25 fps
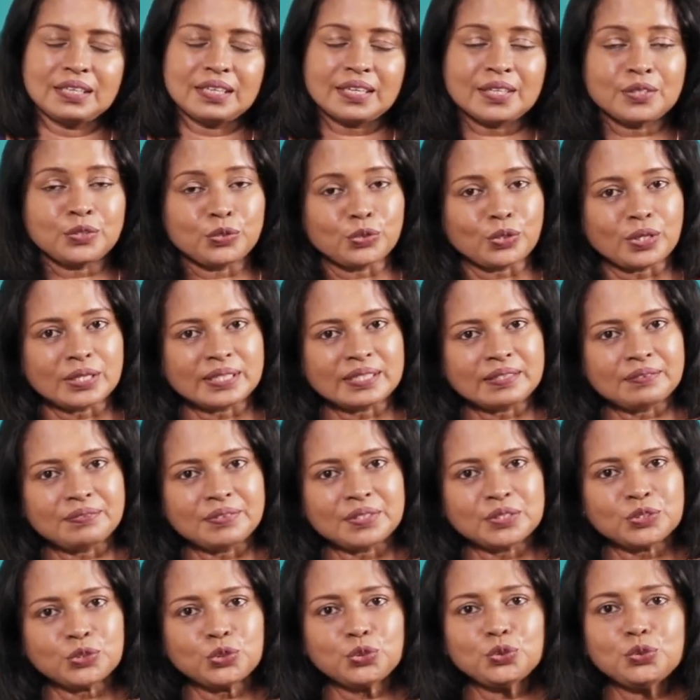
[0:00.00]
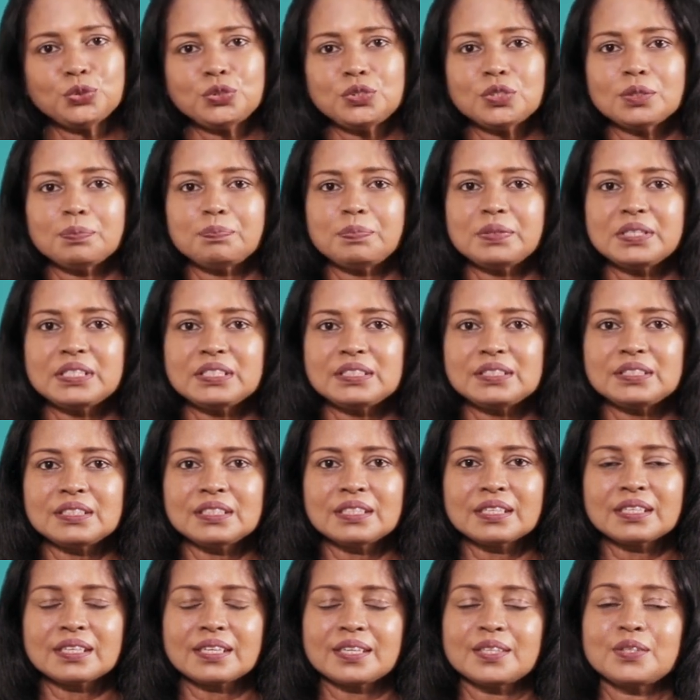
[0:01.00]
And you are given two topics
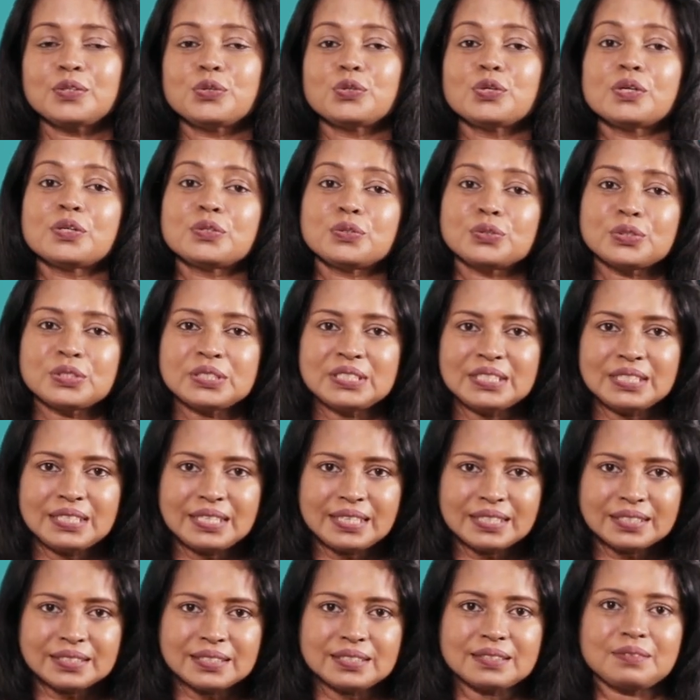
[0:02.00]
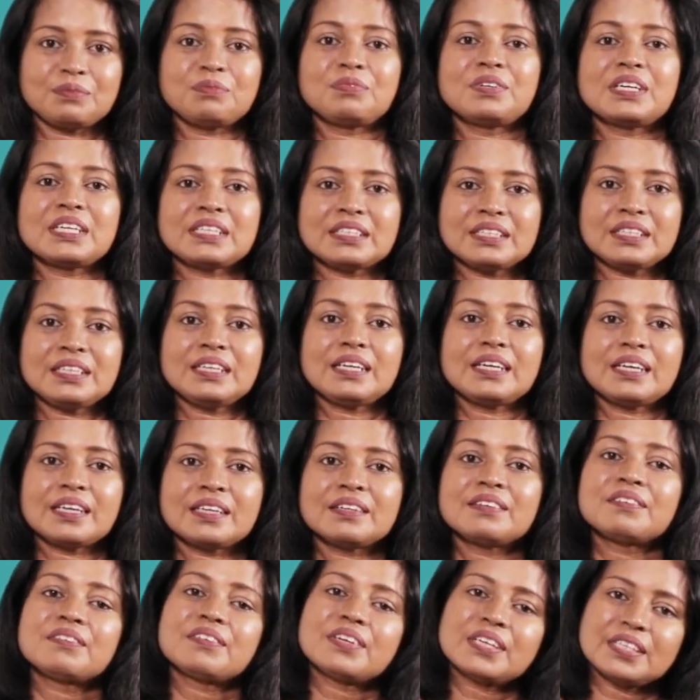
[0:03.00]
and you have to select one
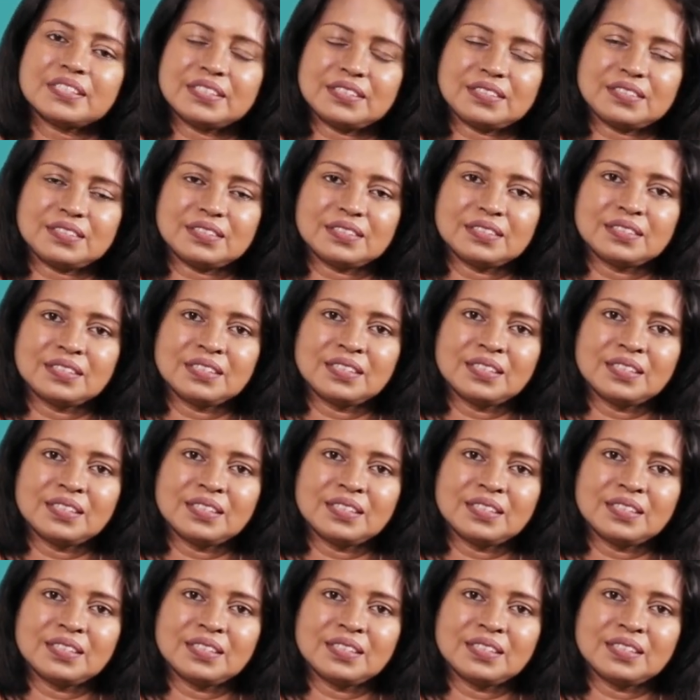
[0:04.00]
and write.